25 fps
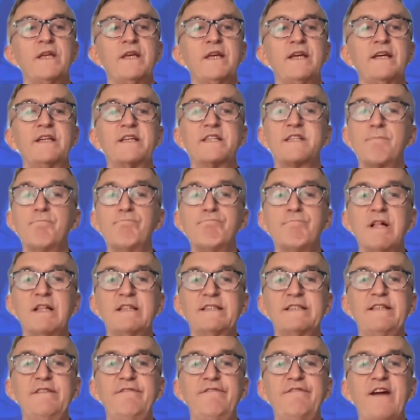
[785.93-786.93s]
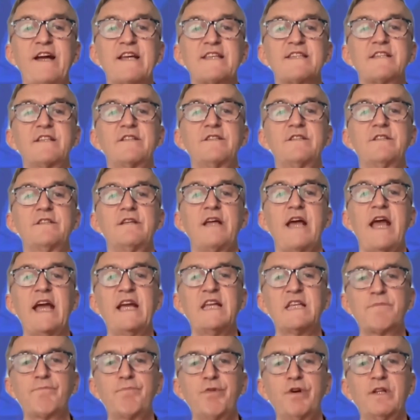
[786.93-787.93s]
It is a multifaceted,
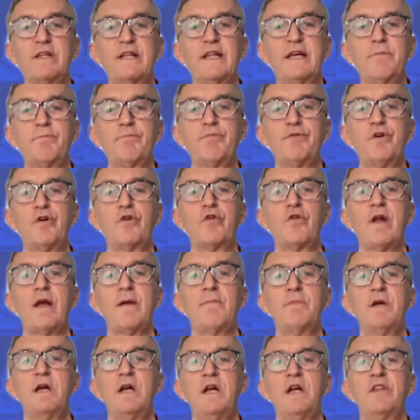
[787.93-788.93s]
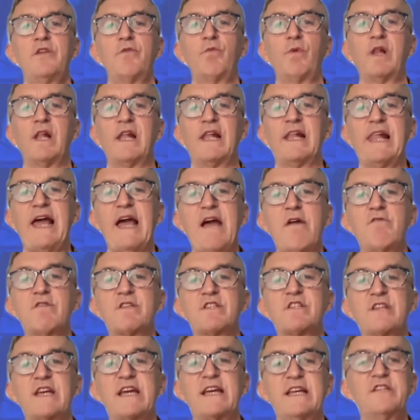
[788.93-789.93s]
expert-led program that will allow
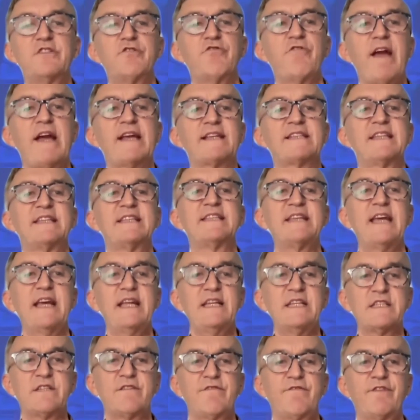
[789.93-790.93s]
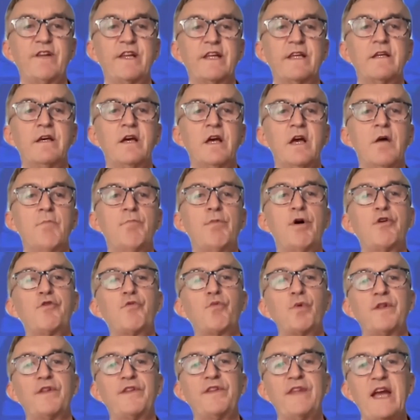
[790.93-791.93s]
us to interact intensively, both
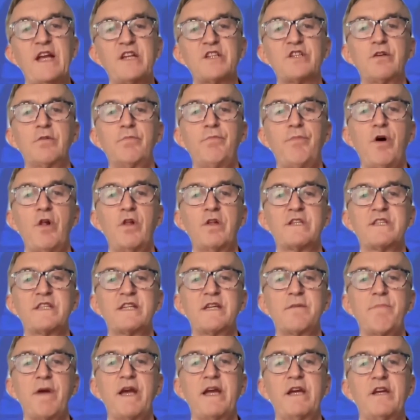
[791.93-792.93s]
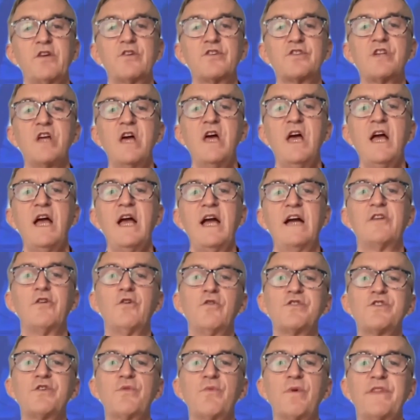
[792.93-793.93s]
with national policymakers and
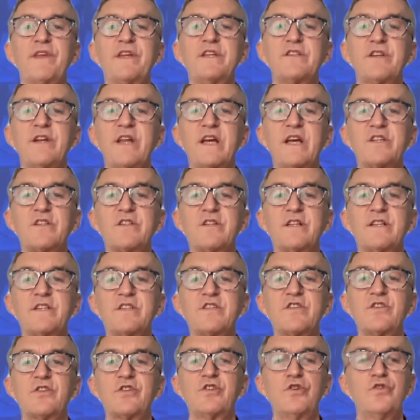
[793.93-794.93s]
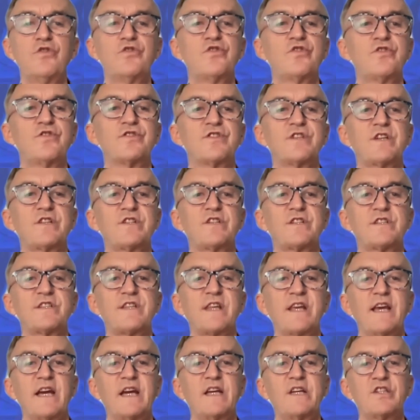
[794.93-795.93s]
also with international institutions such as
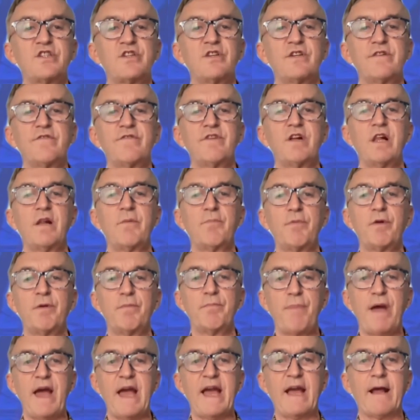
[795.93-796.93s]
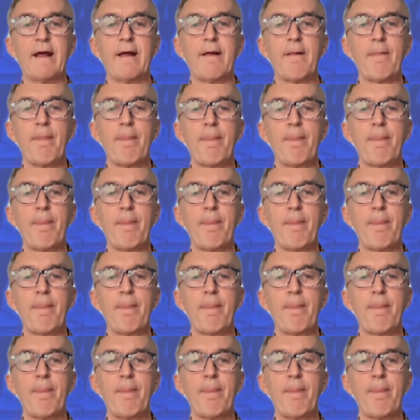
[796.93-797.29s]
the Asian Development Bank.